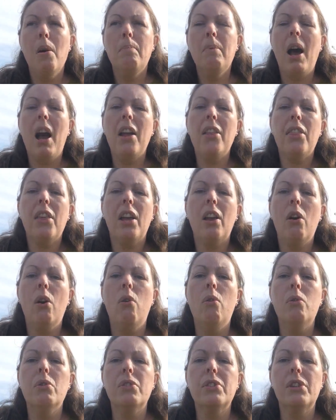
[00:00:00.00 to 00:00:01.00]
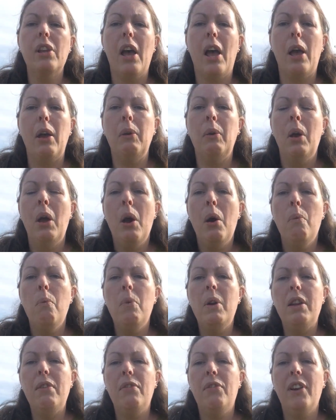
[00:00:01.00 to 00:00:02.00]
But I think also
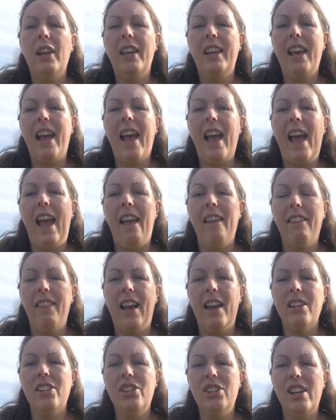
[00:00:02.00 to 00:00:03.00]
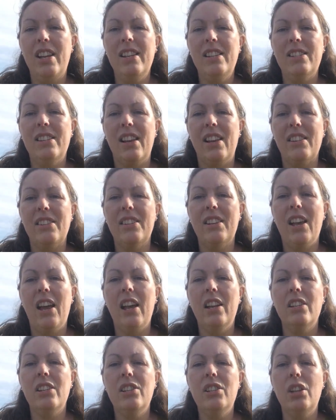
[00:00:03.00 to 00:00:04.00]
we forget that Jesus
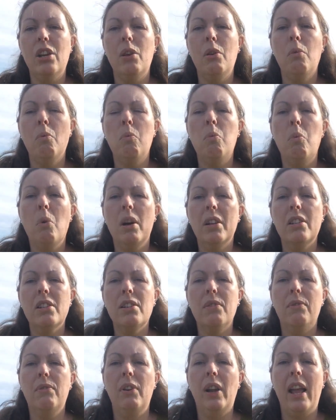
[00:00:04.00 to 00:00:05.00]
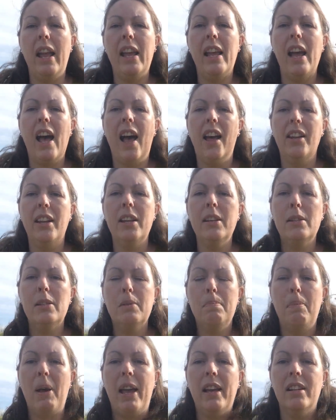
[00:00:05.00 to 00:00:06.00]
can do wonderfully
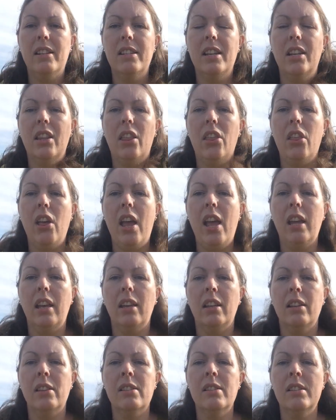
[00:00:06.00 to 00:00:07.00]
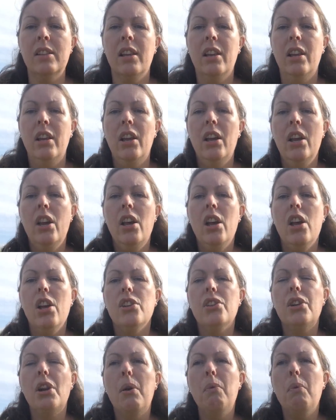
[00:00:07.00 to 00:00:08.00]
unexpected things.
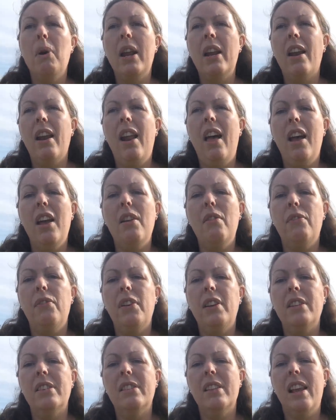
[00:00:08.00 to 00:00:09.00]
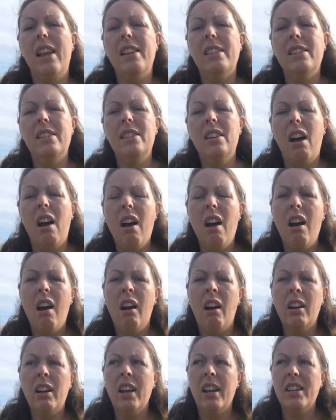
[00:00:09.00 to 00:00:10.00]
Do you know, when life is
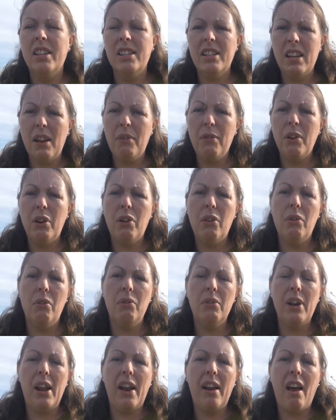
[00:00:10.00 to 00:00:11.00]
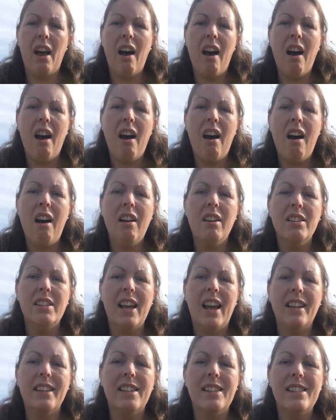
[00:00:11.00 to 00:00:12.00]
dark and difficult and hard
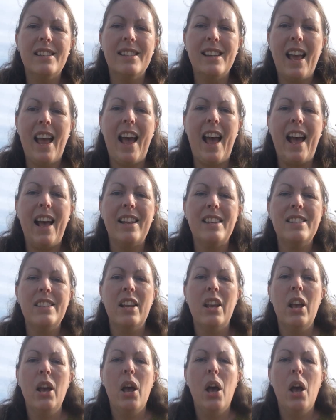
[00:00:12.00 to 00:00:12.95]
and sad,